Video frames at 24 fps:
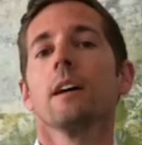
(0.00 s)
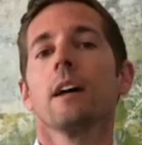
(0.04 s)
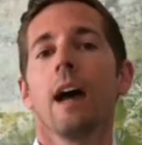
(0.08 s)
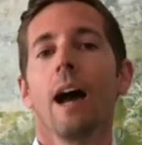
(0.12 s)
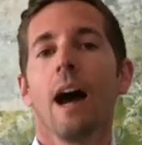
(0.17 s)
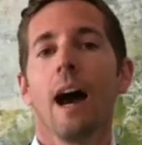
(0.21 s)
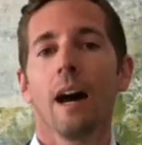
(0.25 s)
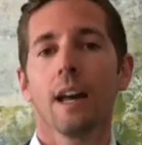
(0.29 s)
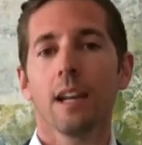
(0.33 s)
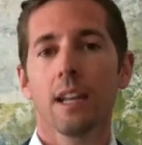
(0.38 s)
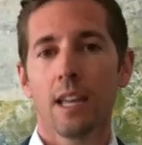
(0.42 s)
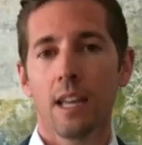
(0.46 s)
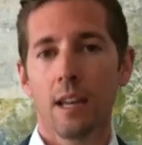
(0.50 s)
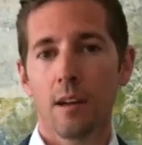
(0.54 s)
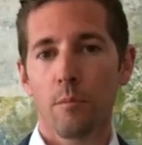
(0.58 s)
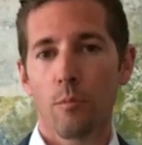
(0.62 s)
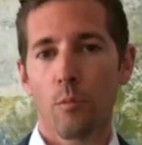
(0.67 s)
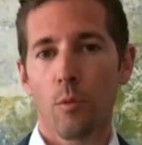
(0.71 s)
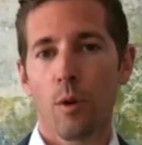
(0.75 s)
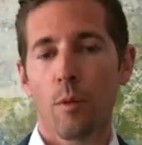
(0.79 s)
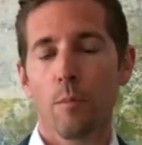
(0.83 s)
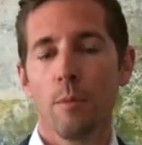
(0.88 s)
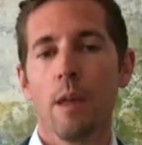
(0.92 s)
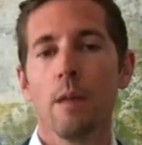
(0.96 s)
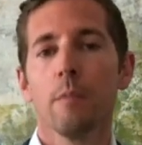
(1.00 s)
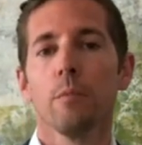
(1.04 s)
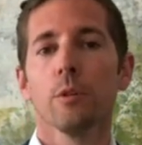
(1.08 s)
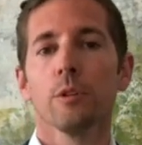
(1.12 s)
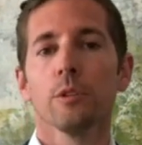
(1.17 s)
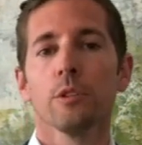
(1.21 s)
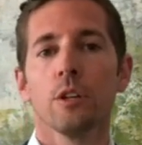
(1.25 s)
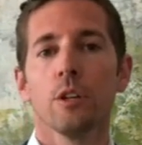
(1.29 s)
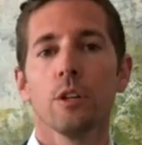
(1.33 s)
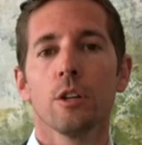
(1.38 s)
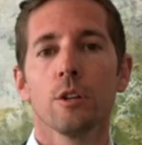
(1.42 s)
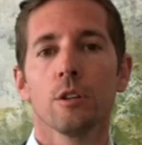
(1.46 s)
how to get more
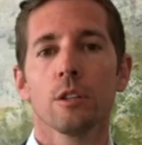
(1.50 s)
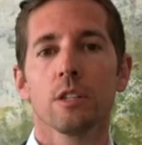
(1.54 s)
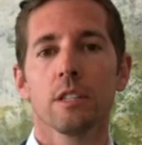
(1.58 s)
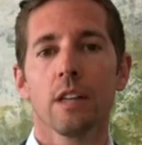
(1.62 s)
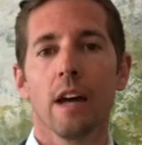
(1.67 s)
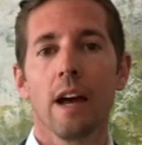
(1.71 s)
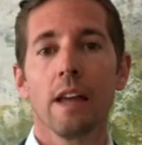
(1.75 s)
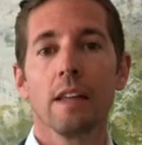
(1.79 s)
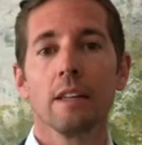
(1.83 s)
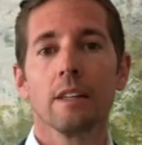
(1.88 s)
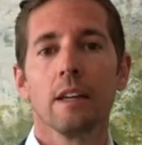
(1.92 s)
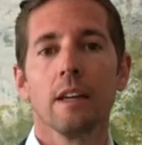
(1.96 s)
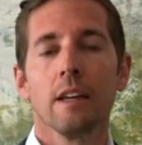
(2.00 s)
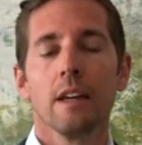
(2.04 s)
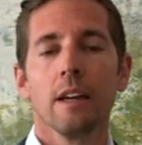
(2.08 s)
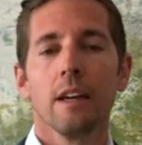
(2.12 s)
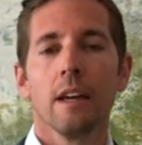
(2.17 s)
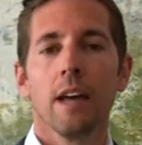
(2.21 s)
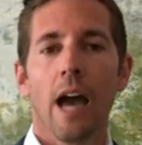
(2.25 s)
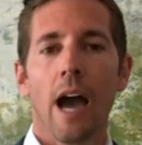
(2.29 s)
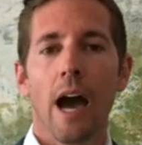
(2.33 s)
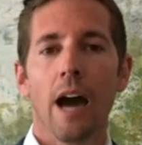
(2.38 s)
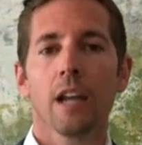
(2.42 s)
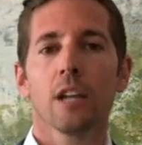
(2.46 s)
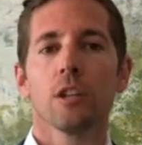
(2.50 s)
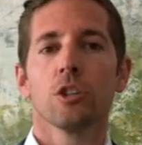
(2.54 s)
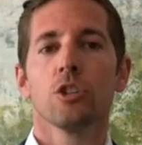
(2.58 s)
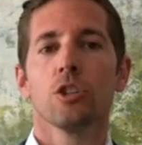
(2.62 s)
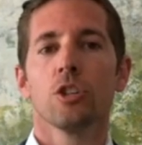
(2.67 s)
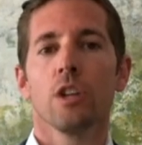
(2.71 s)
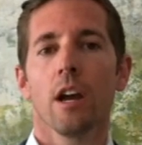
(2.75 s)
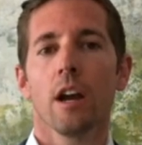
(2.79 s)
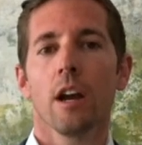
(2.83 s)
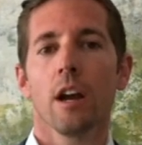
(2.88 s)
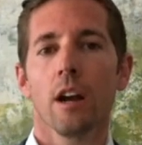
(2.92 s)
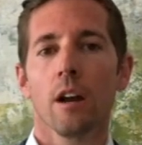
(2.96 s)
people to your site, how to
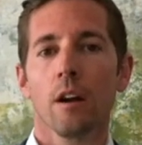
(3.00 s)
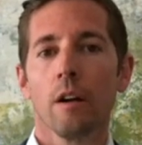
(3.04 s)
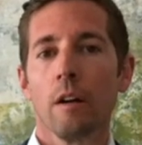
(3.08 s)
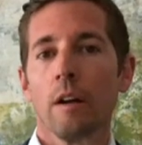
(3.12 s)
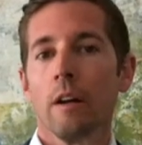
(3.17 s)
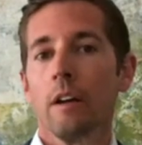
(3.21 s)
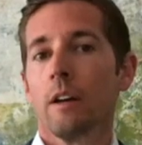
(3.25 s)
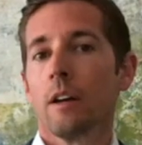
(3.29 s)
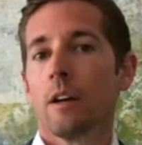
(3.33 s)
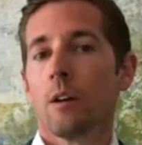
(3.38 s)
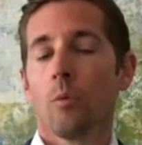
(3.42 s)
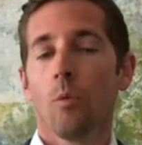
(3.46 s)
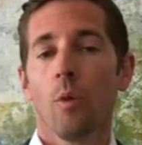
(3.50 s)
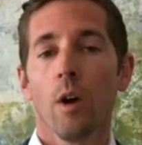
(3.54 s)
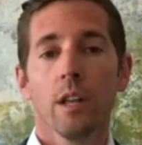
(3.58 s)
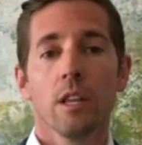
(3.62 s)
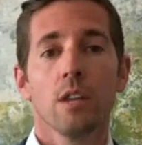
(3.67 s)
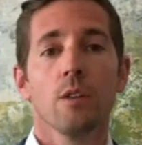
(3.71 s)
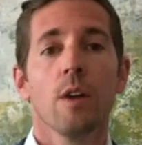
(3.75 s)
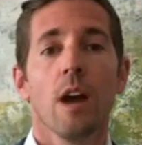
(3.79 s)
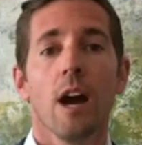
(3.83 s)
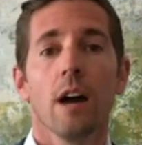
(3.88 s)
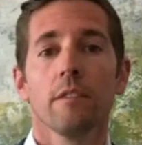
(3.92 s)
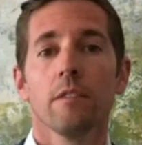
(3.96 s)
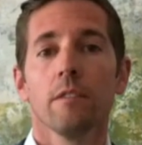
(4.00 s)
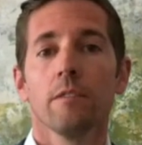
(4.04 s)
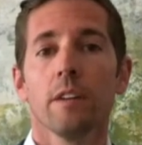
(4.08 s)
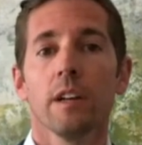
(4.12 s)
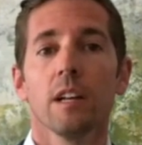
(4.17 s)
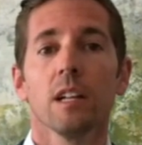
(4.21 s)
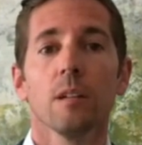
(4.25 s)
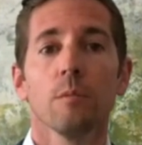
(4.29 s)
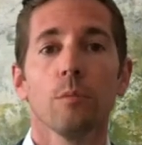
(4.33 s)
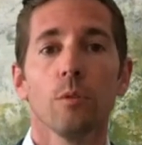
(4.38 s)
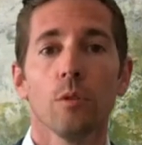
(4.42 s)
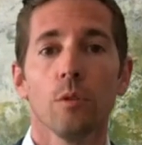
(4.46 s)
share what you have
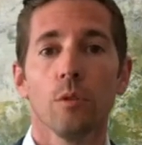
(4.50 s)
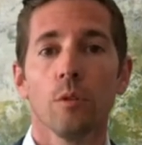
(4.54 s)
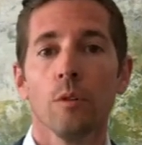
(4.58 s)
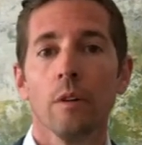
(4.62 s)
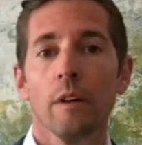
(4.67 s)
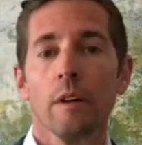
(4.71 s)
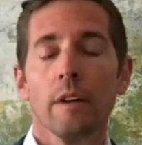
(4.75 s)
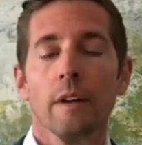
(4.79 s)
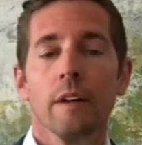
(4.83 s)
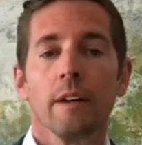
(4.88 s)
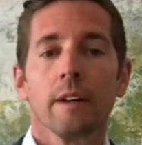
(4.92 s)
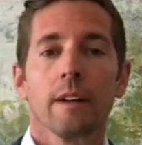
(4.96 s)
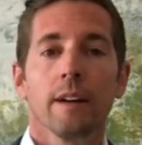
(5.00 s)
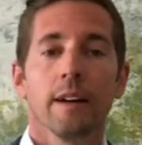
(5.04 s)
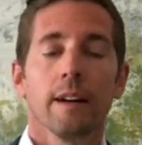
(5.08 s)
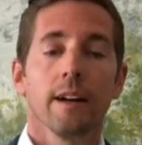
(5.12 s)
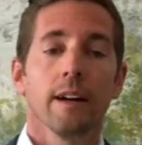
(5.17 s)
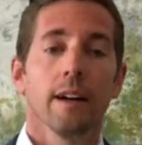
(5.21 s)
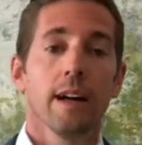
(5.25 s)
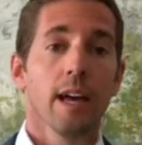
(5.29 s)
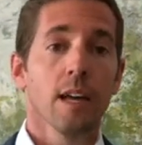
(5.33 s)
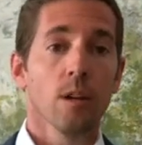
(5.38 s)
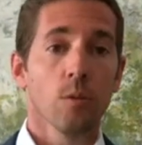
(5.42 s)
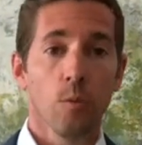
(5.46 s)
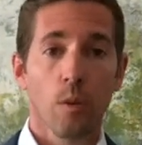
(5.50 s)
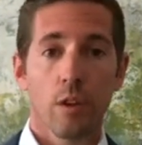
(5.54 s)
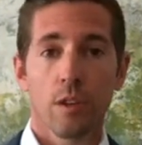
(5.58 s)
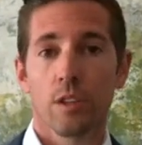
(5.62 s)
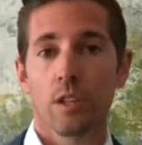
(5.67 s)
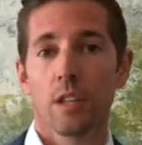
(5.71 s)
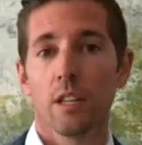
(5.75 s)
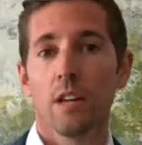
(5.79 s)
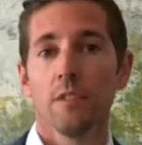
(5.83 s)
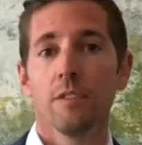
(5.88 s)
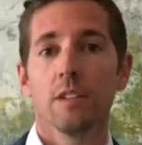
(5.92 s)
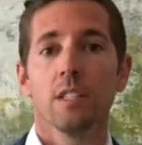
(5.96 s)
available, and with
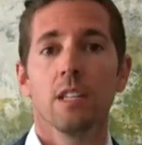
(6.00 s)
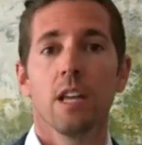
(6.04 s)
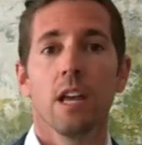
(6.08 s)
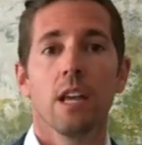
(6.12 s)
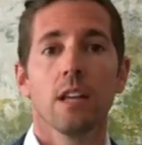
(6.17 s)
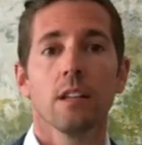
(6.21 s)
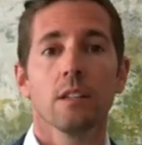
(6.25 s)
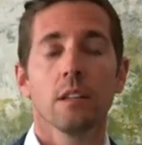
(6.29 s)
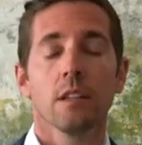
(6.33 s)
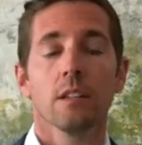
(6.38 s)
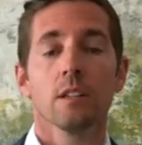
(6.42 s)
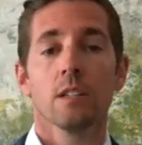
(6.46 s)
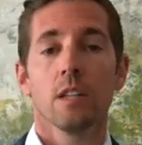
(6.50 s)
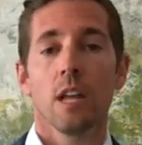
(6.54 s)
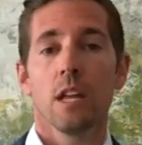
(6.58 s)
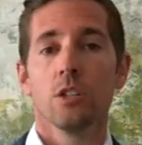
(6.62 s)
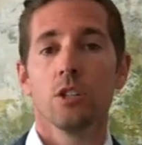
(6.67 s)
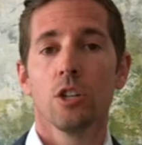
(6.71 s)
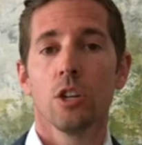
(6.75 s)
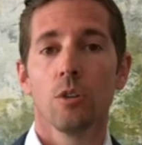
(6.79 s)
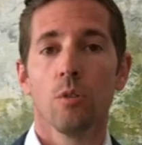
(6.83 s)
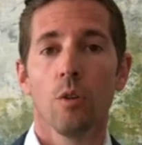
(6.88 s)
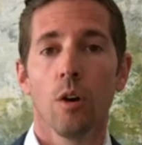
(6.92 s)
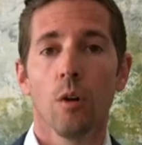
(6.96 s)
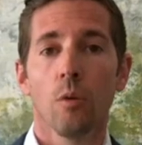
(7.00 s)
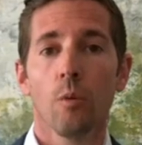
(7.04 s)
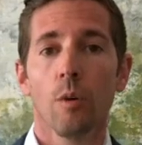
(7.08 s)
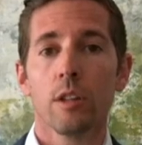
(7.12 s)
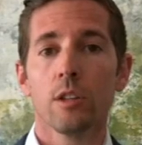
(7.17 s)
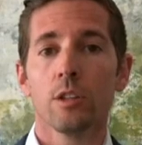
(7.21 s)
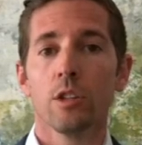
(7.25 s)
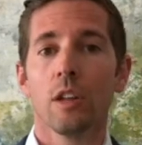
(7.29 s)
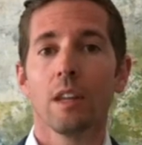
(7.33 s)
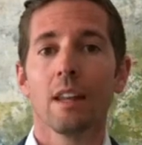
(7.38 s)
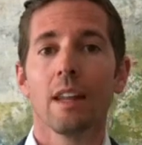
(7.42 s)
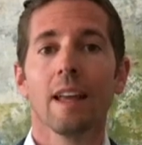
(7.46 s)
the Levitate staging quote
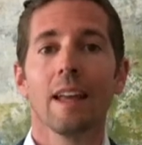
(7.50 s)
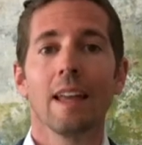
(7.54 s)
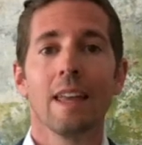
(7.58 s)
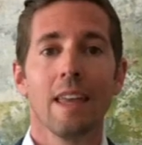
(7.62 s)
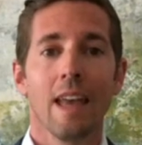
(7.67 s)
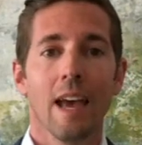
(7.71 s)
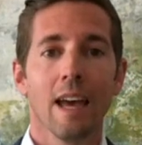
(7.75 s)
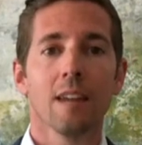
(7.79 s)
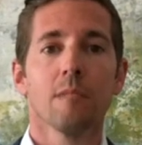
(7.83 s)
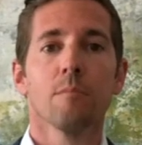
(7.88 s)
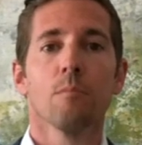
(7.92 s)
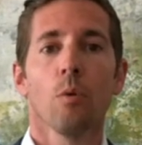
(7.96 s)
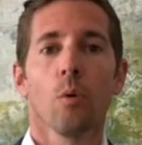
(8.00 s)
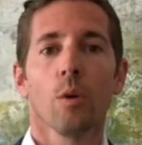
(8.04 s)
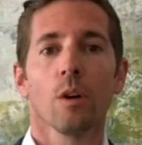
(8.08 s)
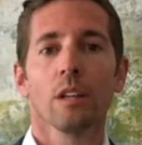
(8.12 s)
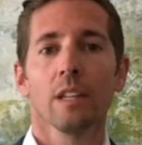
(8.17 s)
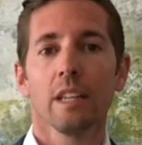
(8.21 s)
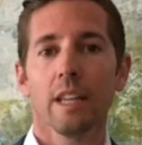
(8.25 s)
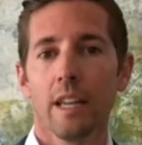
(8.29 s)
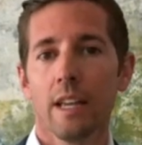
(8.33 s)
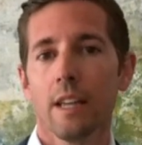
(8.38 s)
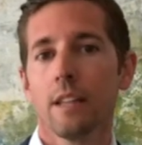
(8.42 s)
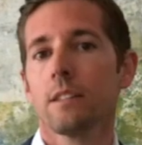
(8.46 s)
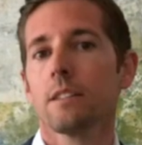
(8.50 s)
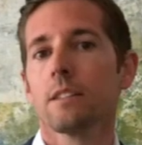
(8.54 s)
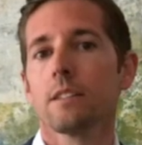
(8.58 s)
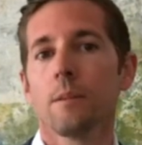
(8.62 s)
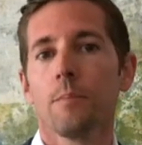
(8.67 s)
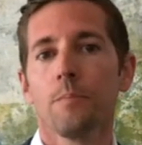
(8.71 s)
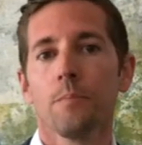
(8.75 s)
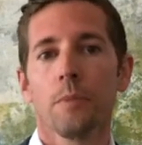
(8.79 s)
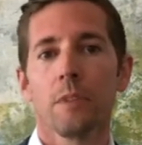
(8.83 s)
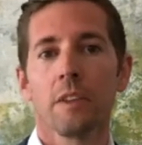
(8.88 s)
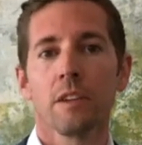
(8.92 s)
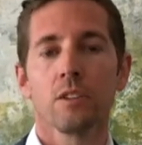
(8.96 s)
widget, get more
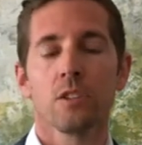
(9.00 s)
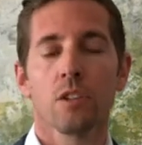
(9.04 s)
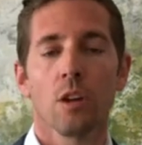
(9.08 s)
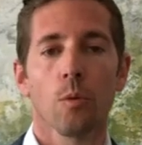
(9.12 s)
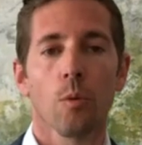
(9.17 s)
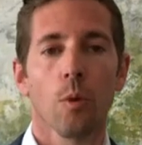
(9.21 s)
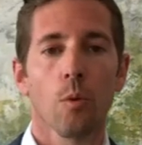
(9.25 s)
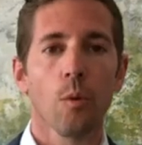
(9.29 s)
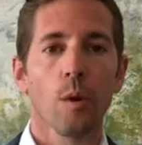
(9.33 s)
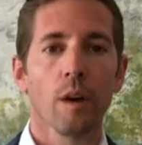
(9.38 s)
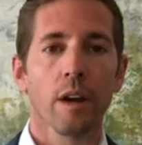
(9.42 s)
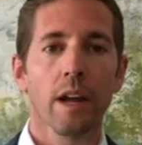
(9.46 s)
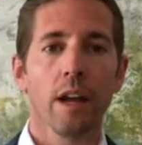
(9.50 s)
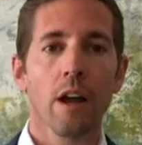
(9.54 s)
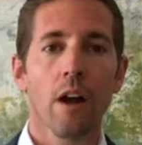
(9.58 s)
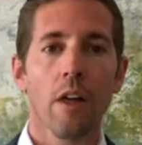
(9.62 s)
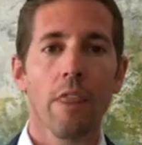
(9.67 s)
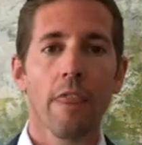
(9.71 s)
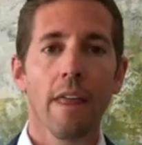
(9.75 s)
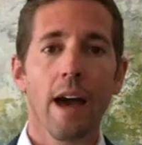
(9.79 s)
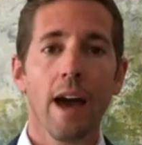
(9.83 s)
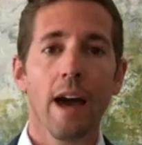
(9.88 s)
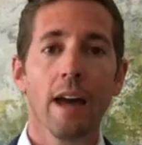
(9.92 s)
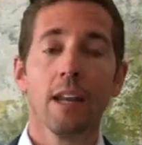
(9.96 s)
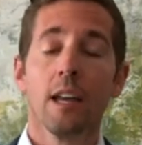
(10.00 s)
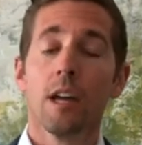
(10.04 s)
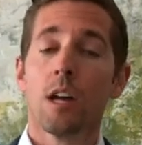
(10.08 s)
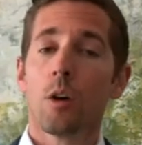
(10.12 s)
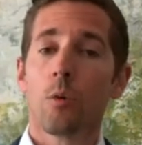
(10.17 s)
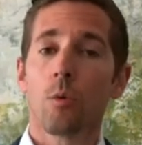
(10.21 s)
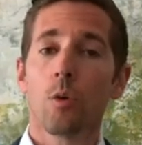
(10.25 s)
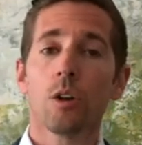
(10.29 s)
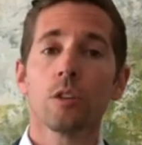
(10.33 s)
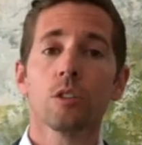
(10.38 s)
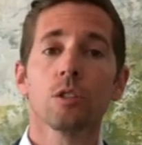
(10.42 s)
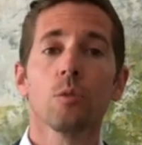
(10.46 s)
leads. So we're working on that.
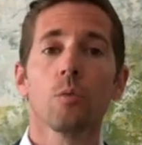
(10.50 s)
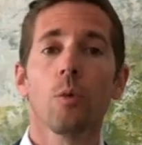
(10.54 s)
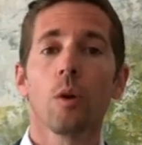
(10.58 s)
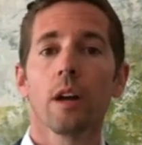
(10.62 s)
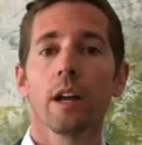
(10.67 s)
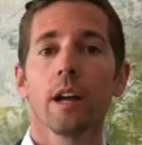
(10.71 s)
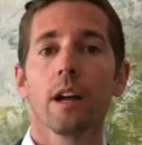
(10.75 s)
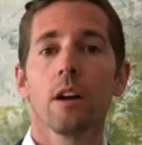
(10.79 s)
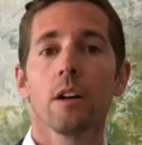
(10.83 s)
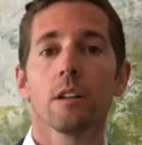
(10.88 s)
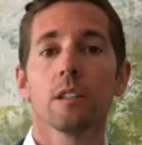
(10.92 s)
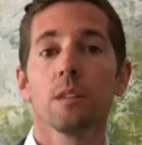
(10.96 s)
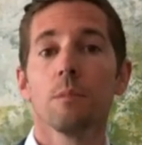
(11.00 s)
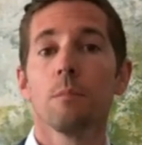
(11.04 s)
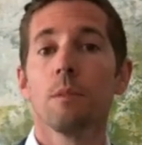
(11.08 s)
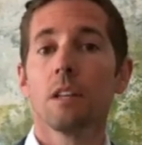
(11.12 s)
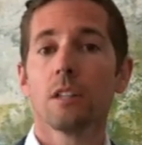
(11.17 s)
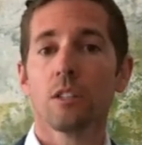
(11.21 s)
We're also working on some